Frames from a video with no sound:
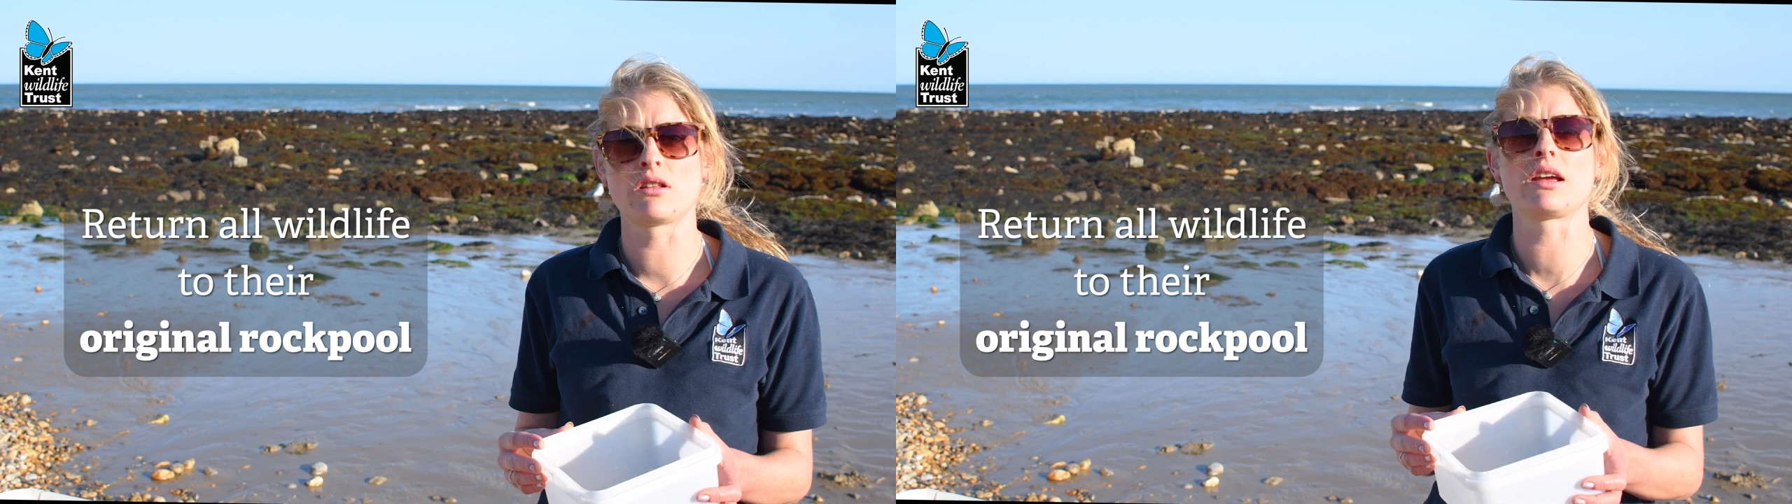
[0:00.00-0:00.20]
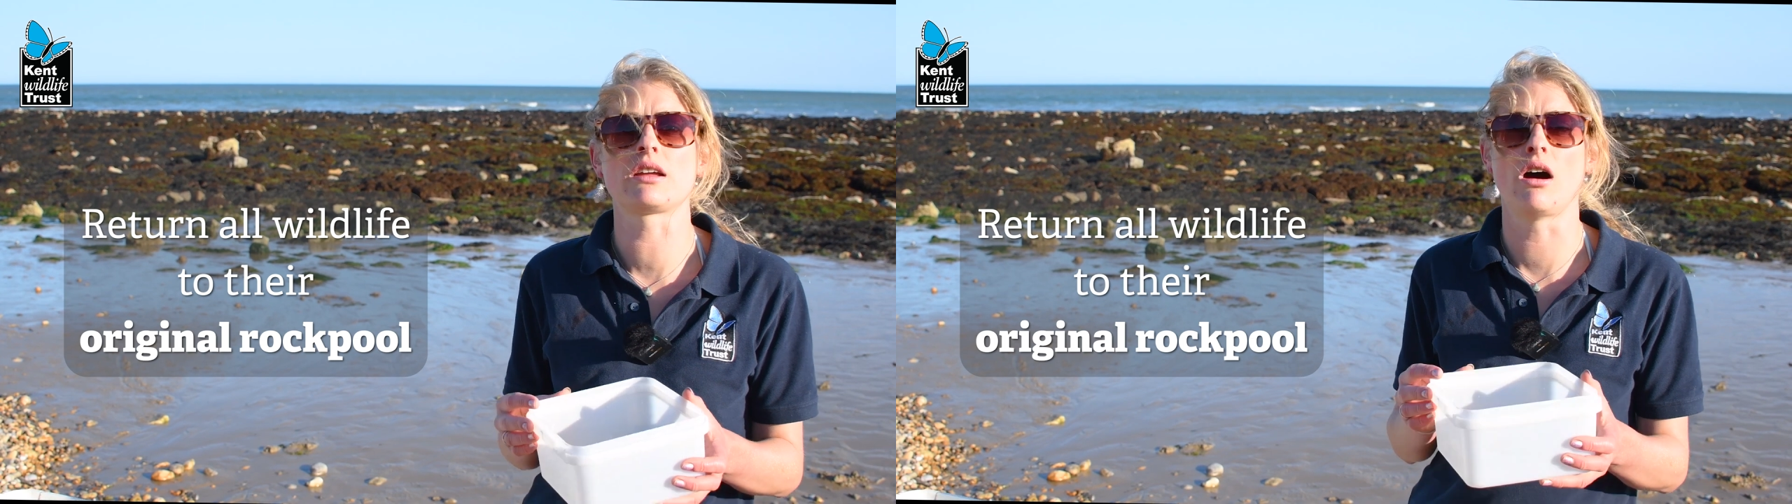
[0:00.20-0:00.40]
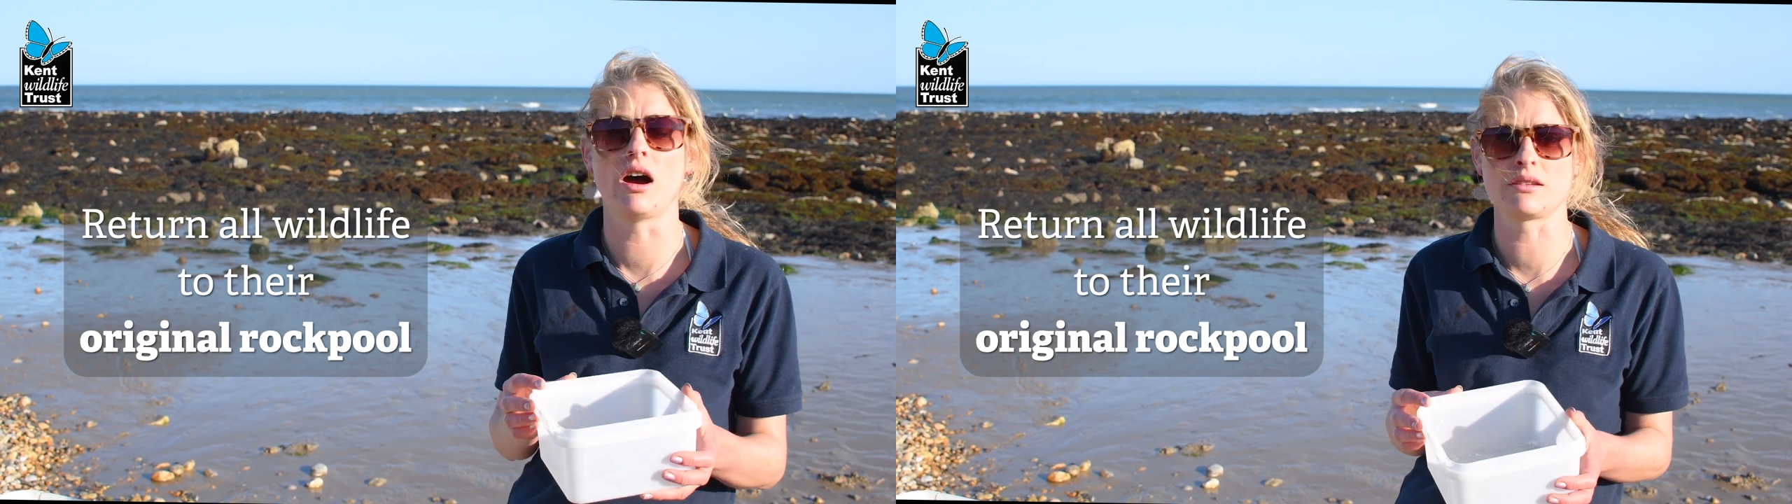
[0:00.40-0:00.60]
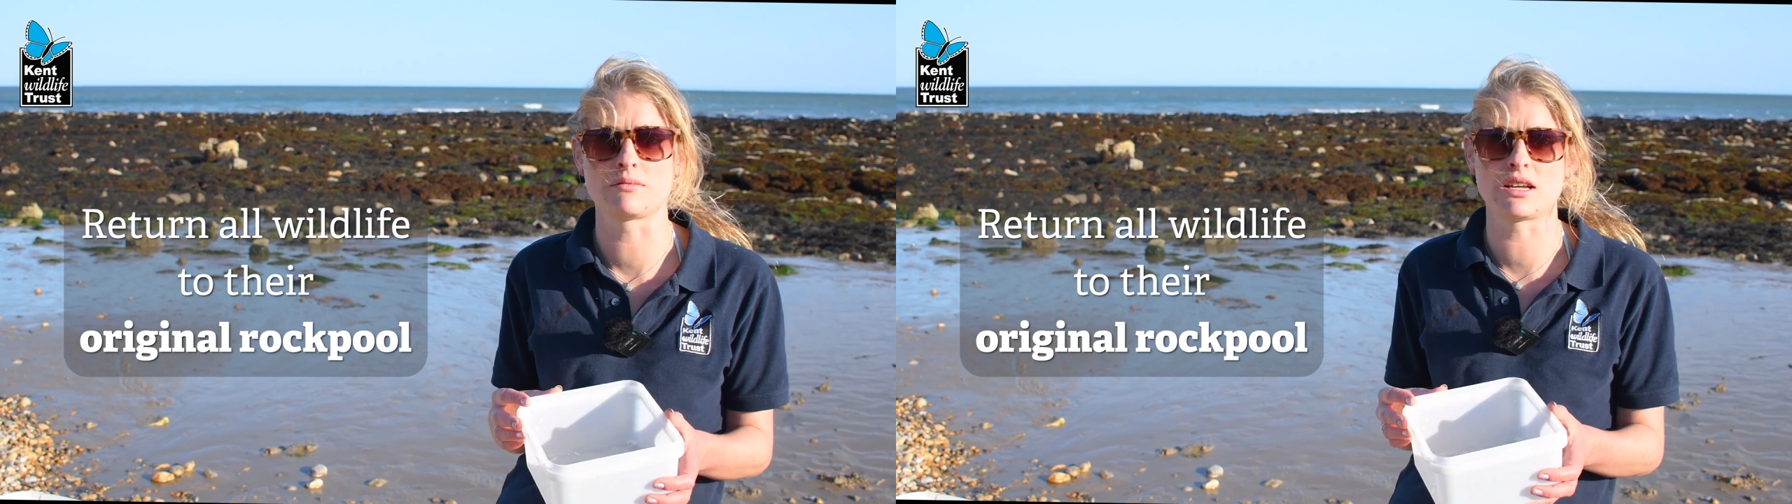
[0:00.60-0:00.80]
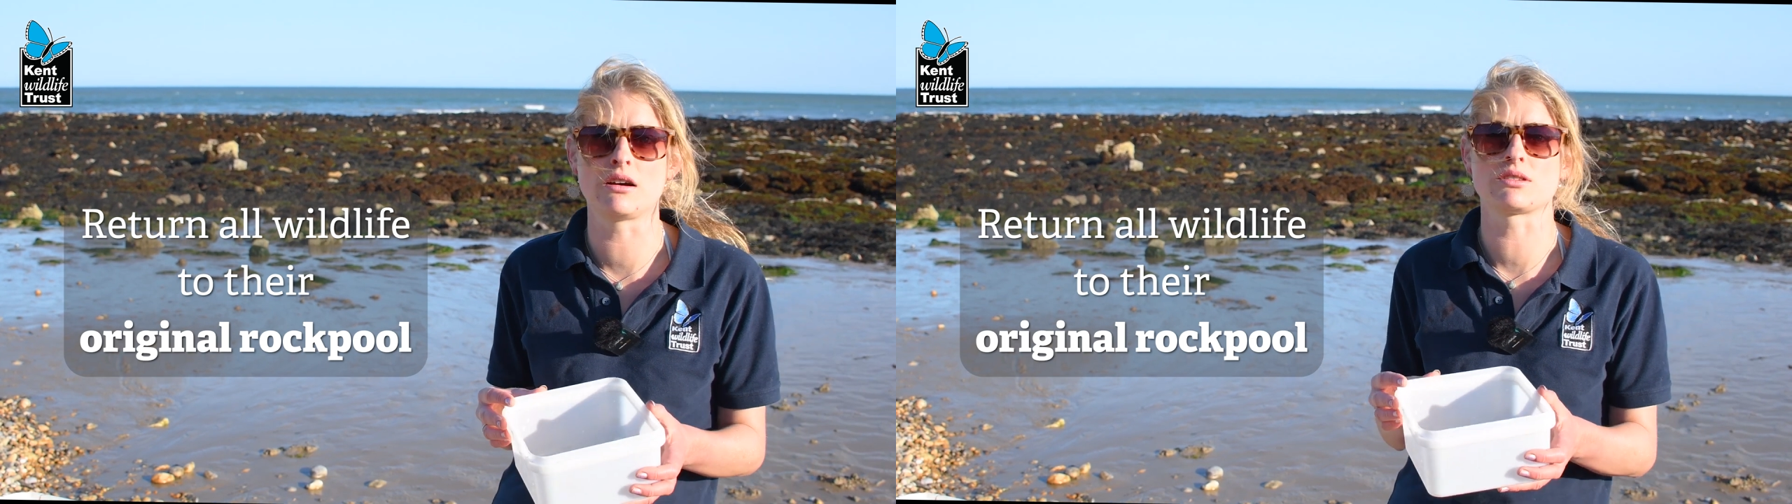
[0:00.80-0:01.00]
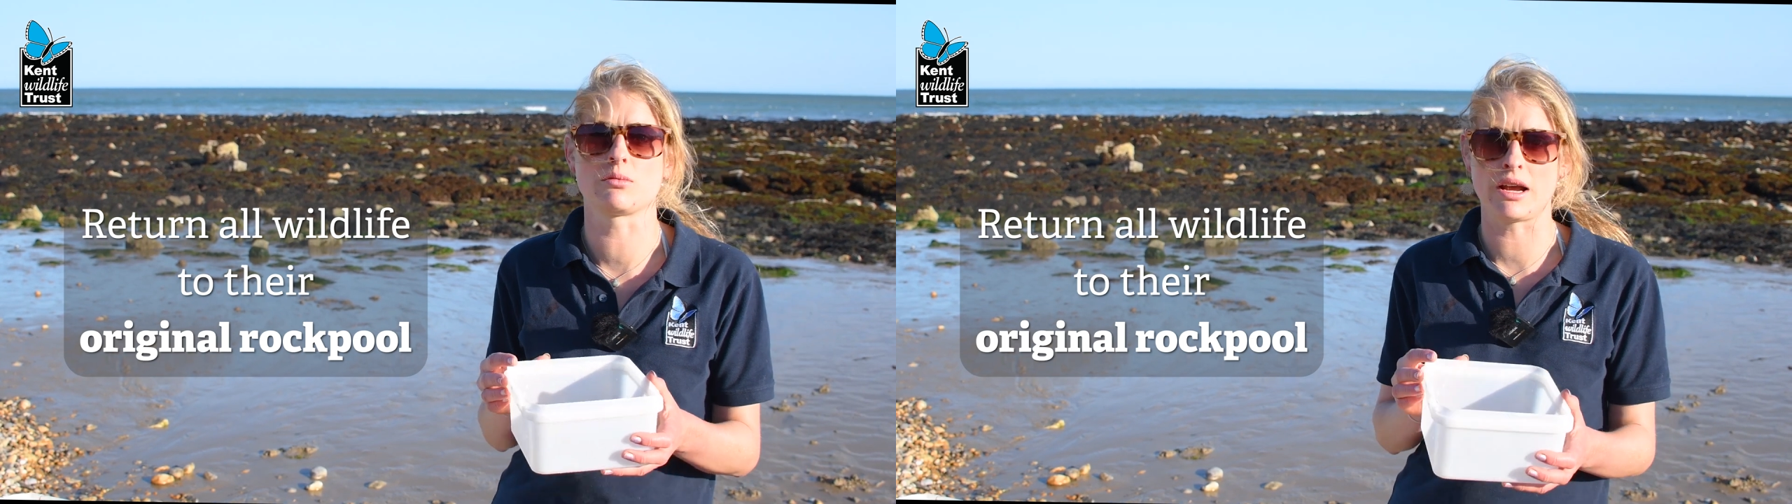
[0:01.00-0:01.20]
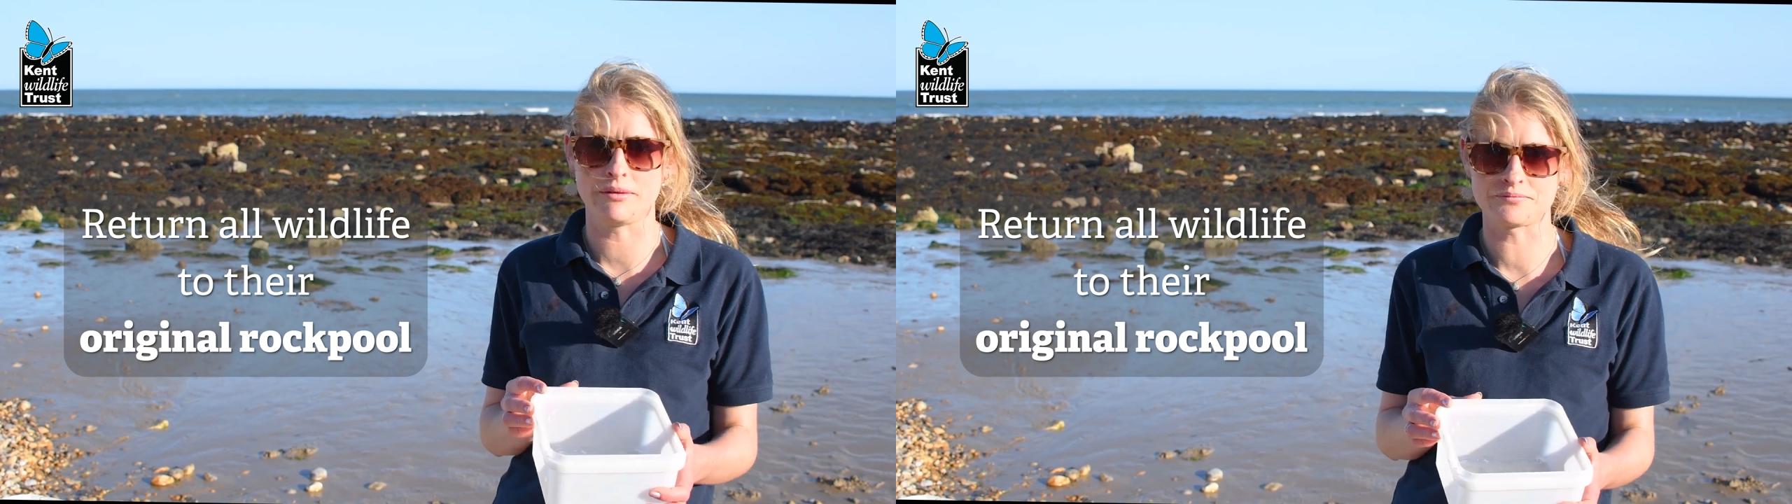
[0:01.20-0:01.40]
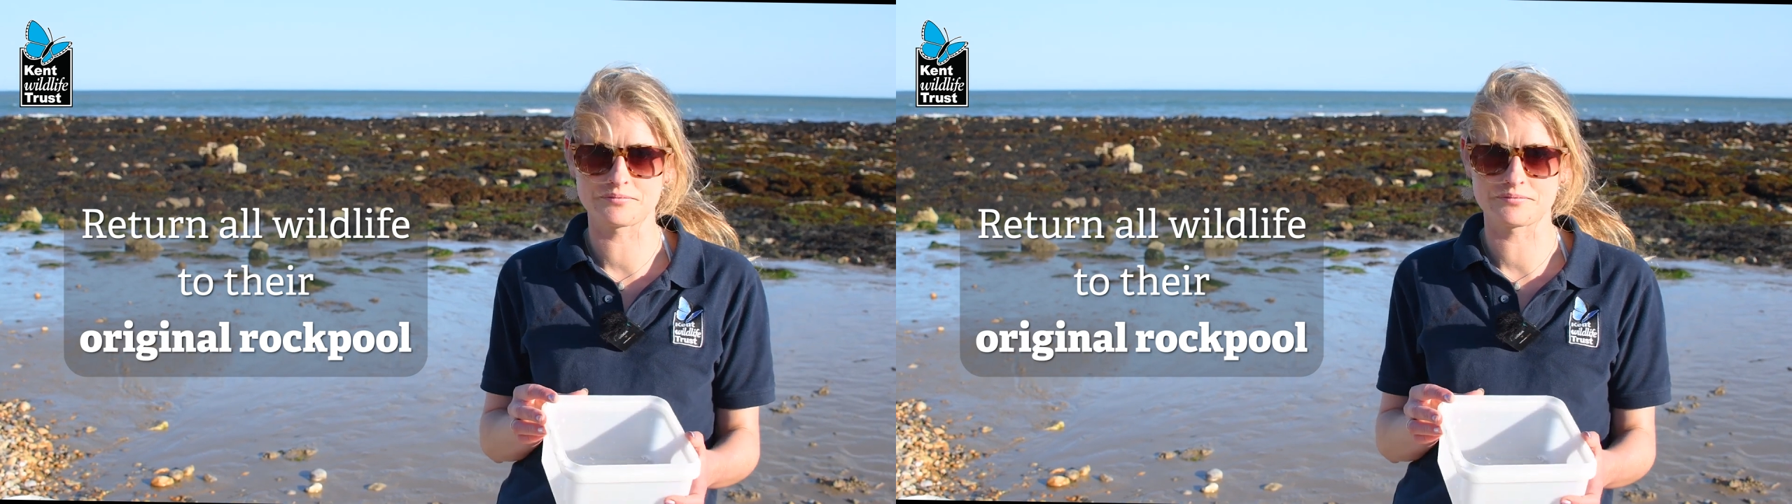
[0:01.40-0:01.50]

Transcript: that they can hide themselves away.